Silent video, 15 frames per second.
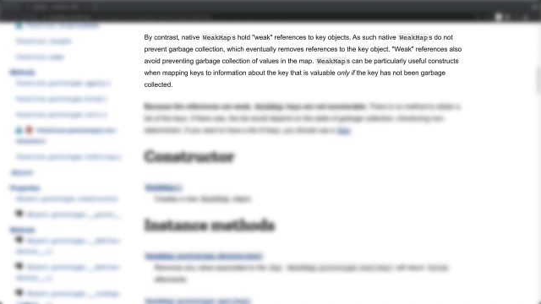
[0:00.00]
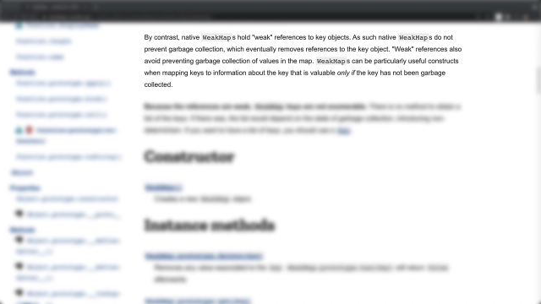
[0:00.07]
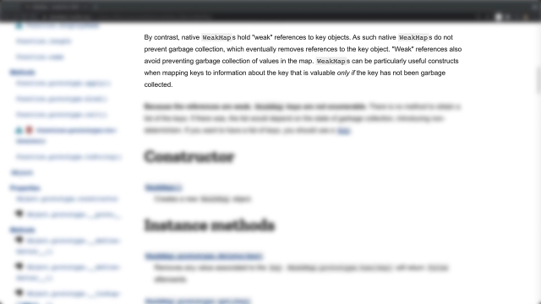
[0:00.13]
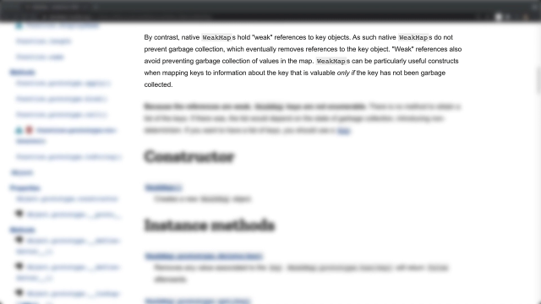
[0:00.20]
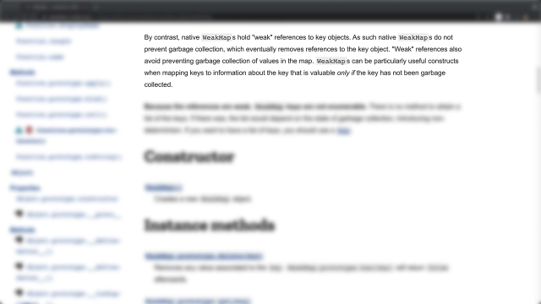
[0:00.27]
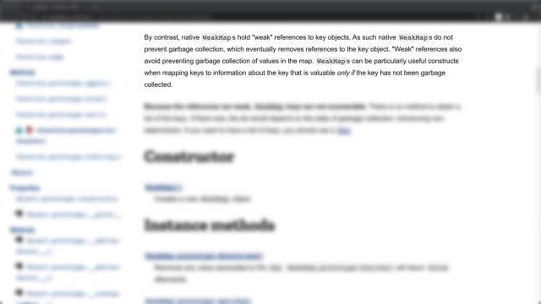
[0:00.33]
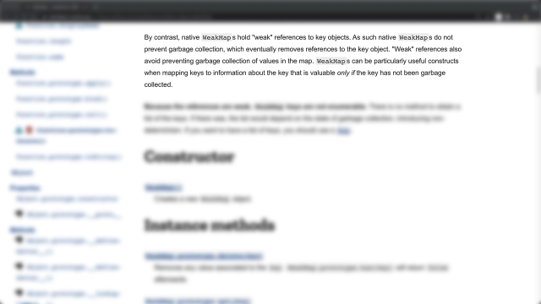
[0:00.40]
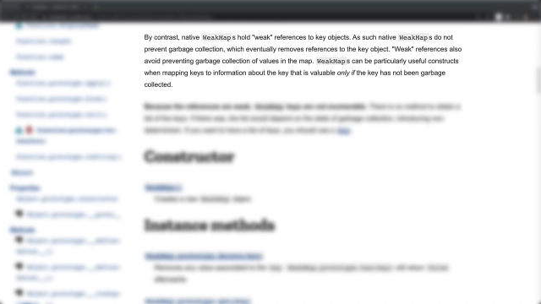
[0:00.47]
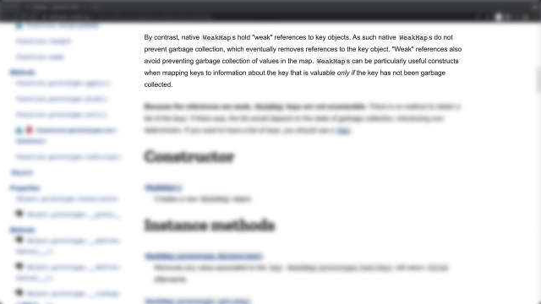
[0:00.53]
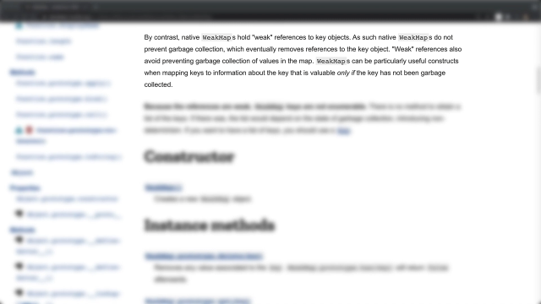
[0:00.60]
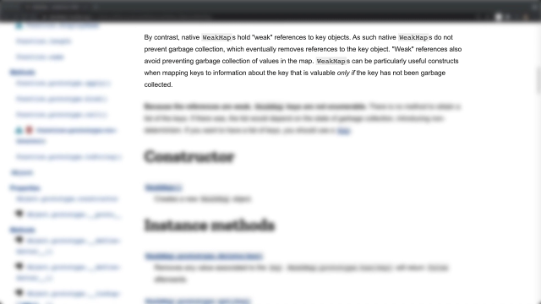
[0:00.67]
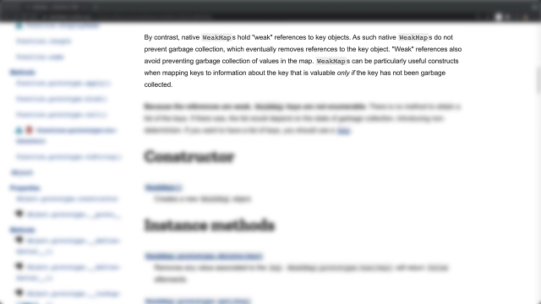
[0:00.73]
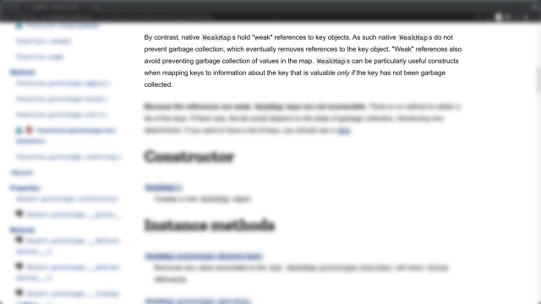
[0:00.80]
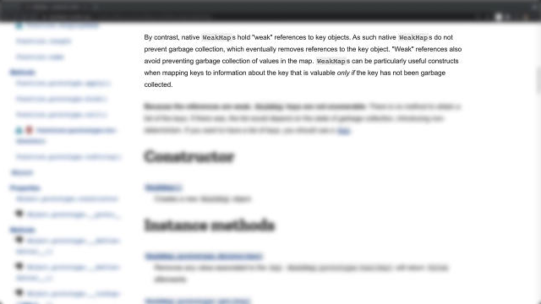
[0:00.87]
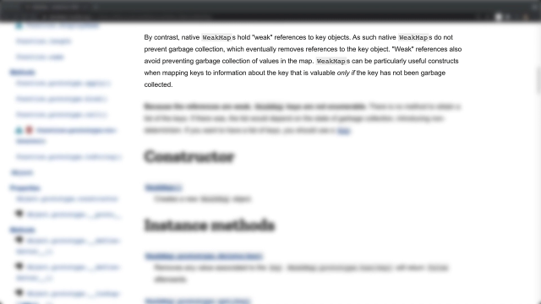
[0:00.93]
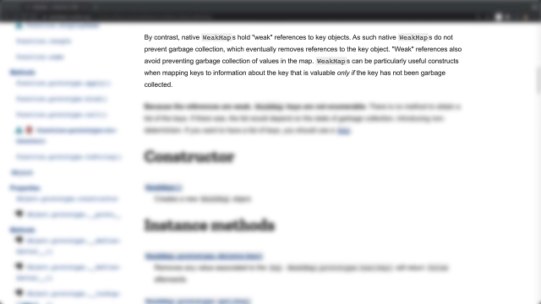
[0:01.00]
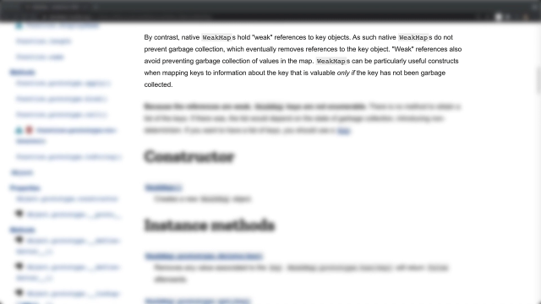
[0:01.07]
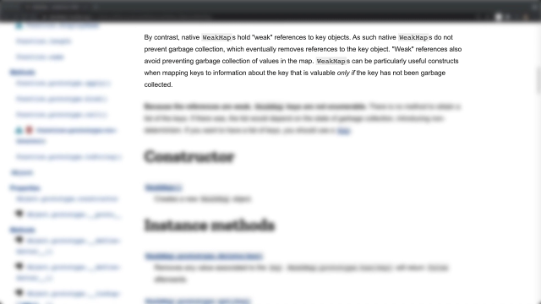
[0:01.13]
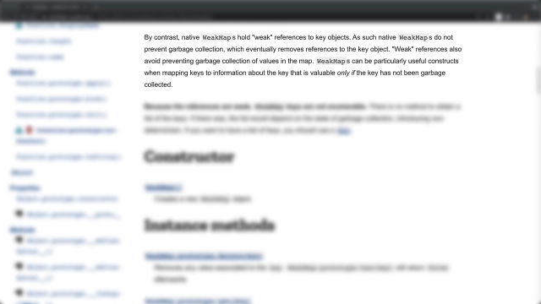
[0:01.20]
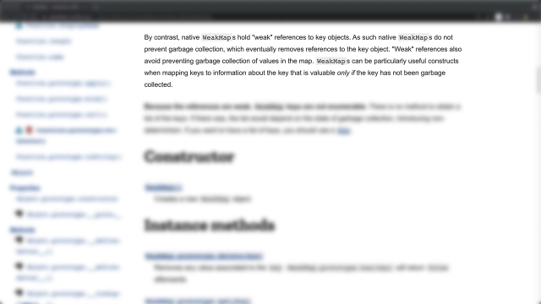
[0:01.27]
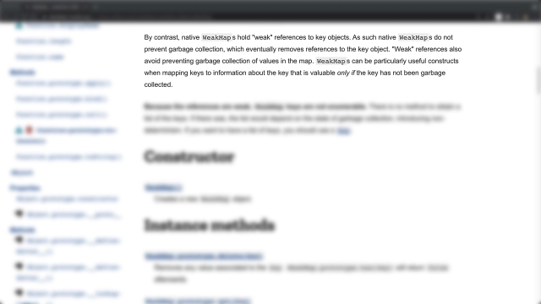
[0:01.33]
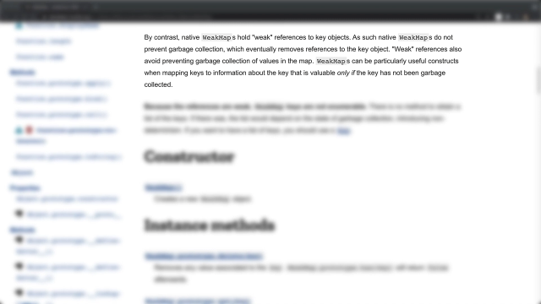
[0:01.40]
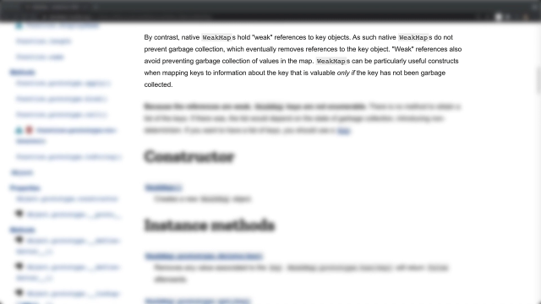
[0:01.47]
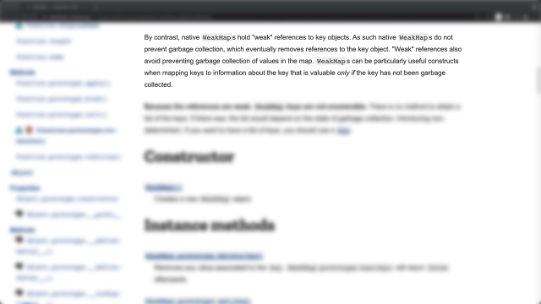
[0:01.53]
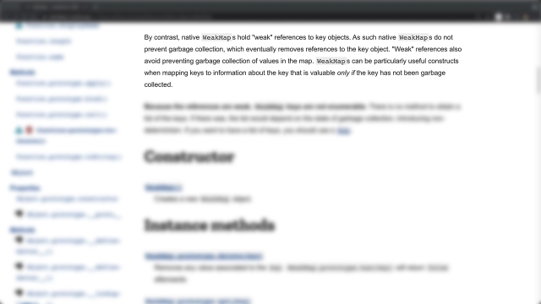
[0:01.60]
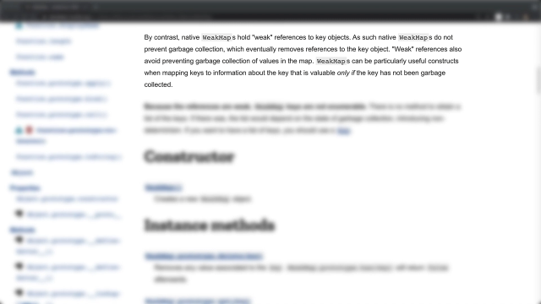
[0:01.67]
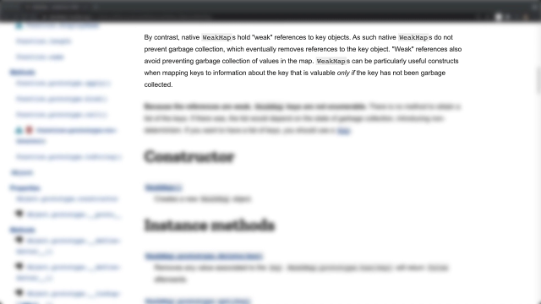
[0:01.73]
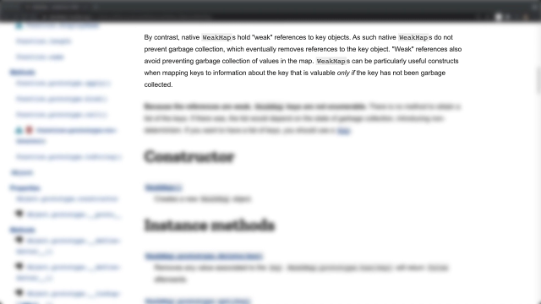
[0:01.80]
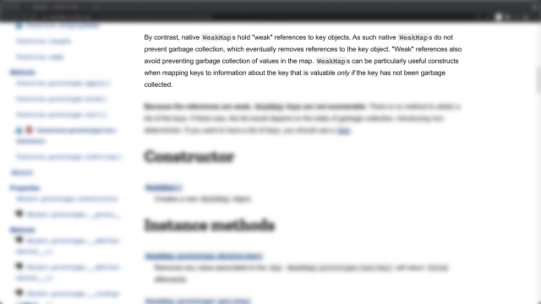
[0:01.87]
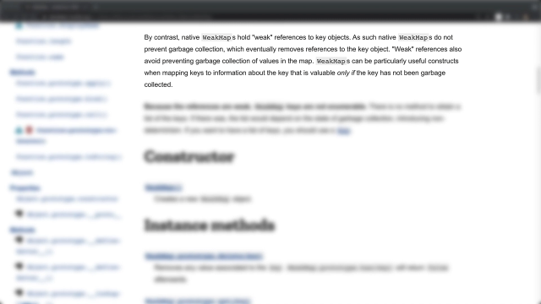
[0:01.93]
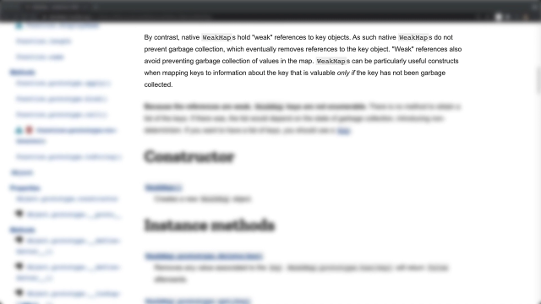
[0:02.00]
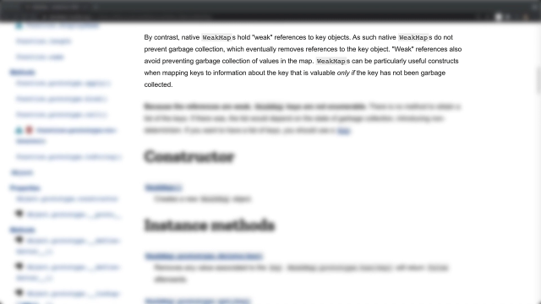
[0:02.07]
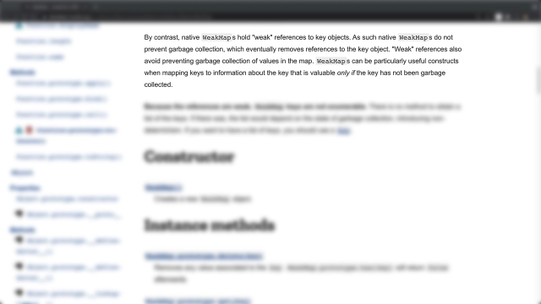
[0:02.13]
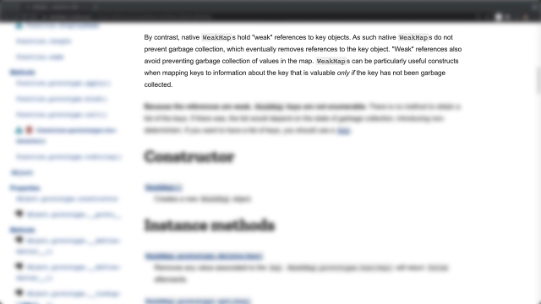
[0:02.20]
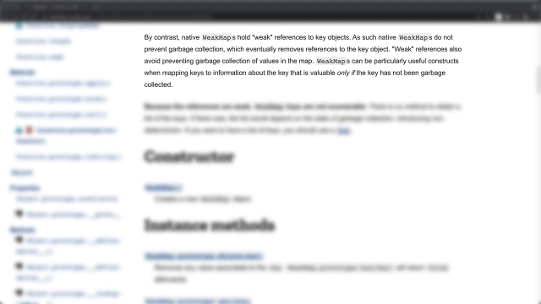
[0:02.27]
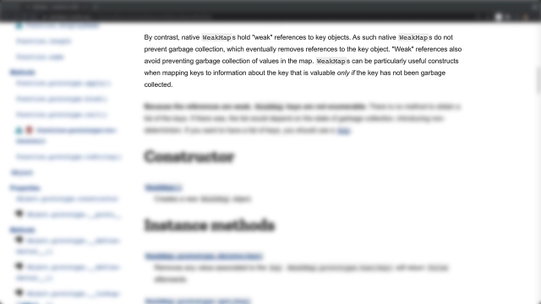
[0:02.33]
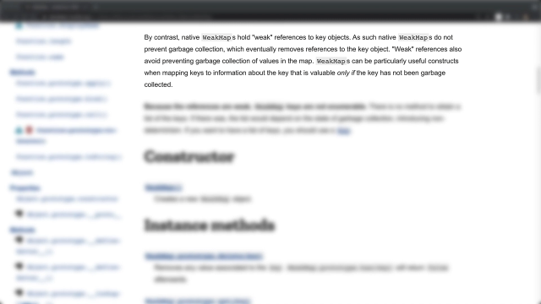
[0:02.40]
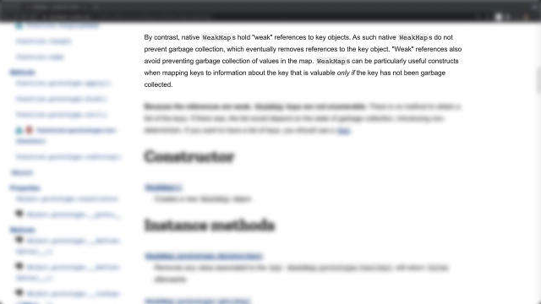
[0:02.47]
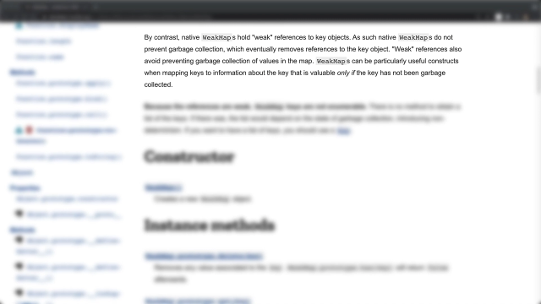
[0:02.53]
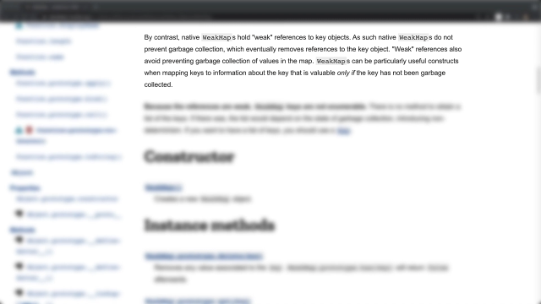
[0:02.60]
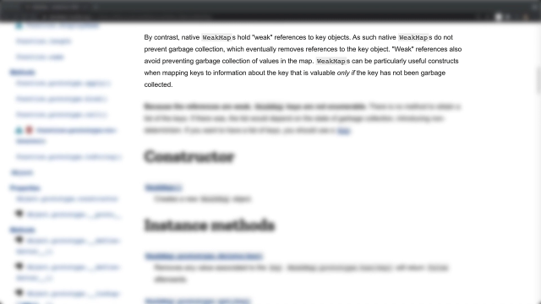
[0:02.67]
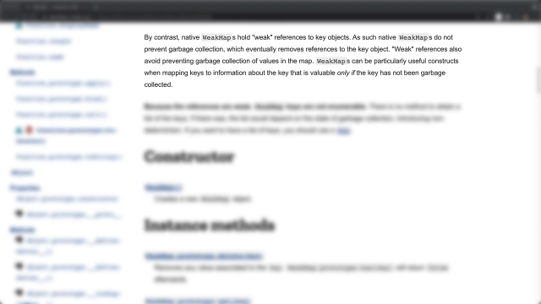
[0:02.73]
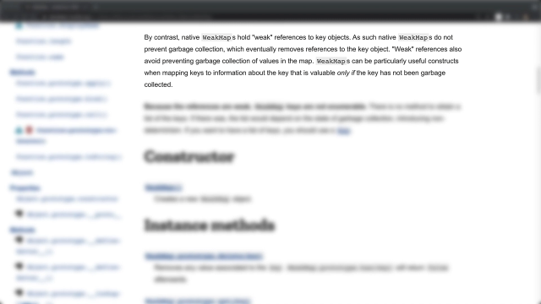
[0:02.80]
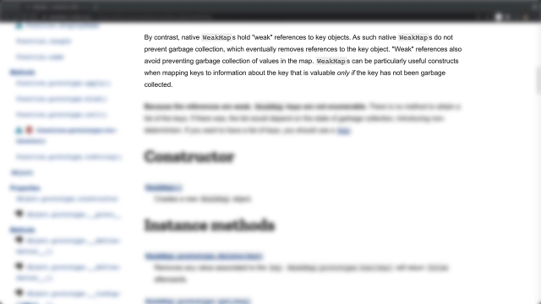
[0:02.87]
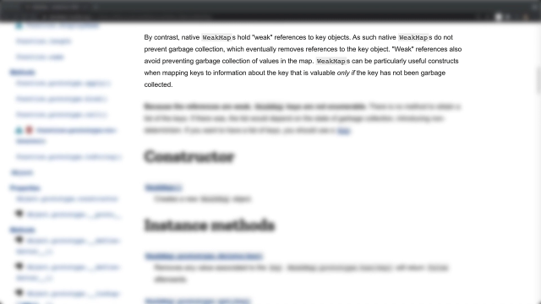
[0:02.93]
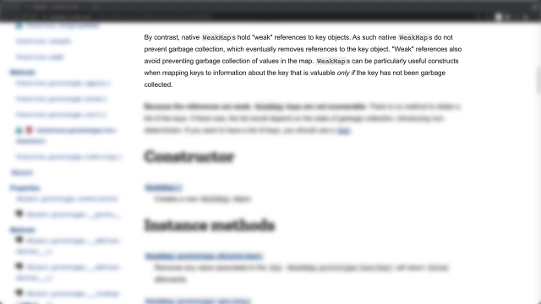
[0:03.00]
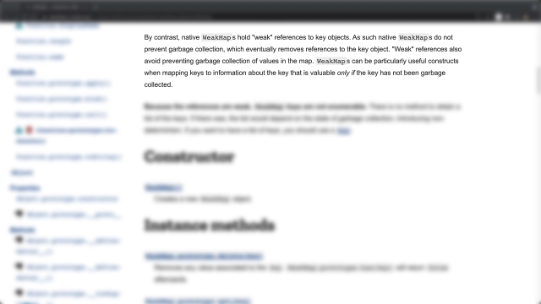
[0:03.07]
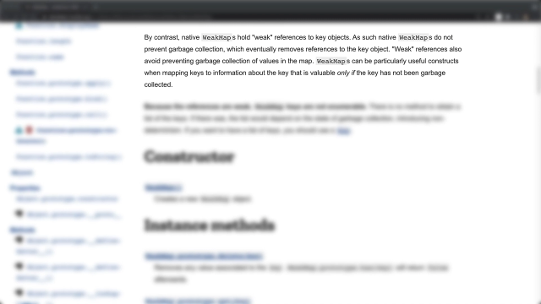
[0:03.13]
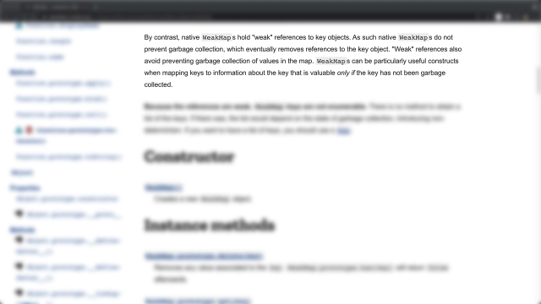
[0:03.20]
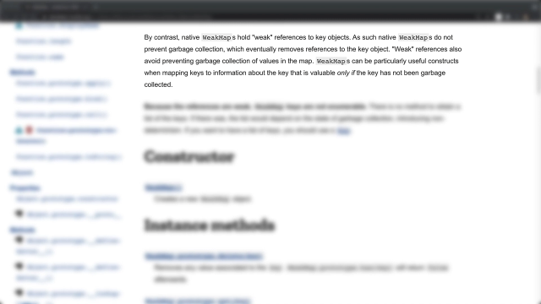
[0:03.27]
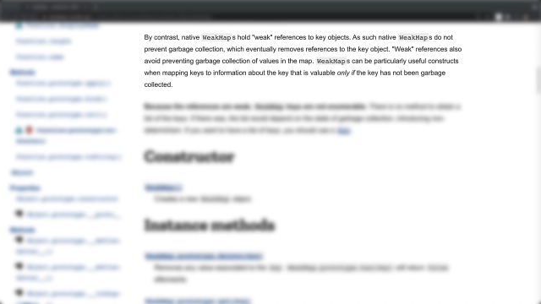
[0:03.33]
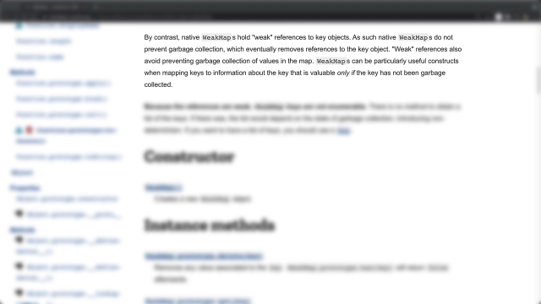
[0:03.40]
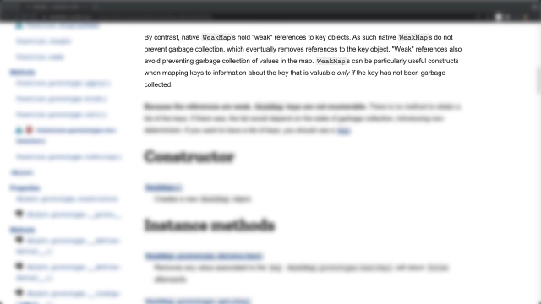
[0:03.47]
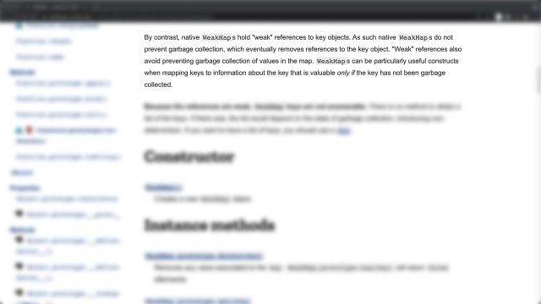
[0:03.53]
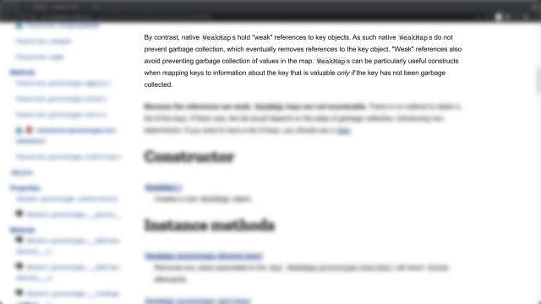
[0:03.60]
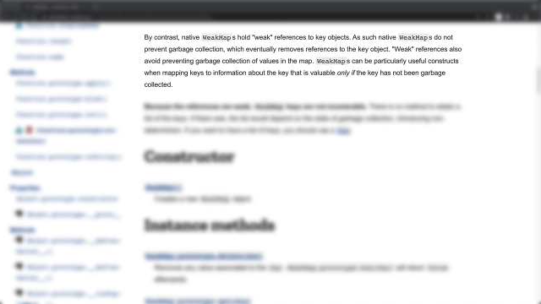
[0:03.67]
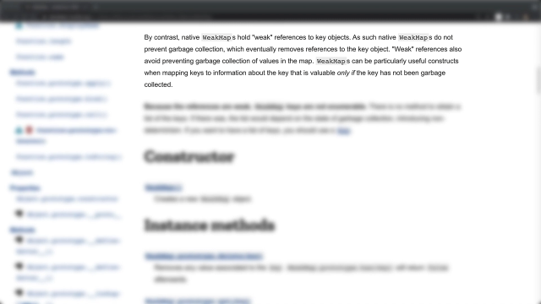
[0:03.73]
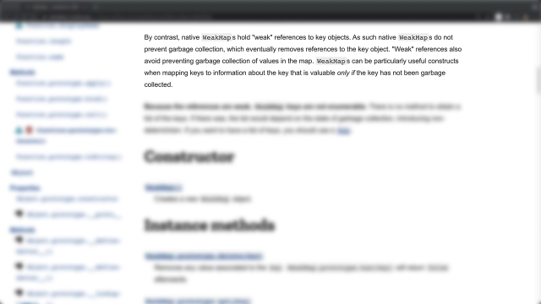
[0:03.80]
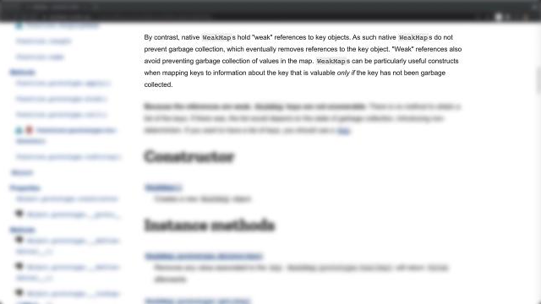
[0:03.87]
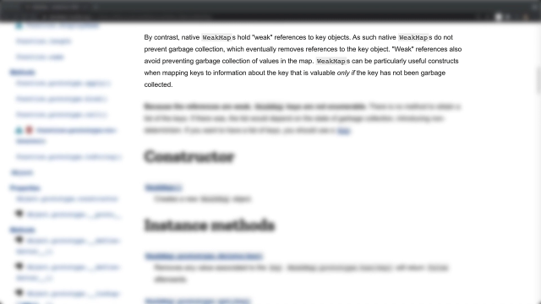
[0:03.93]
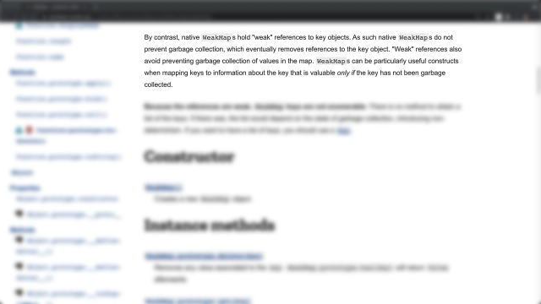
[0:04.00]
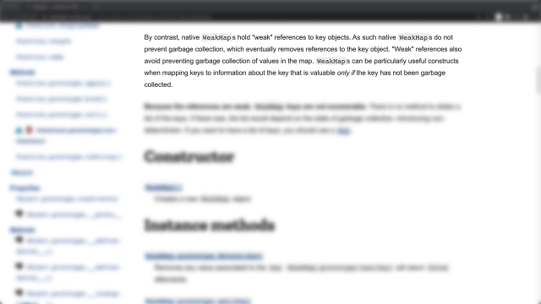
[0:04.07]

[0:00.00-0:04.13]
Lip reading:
No face is visible, so there are no lips to read.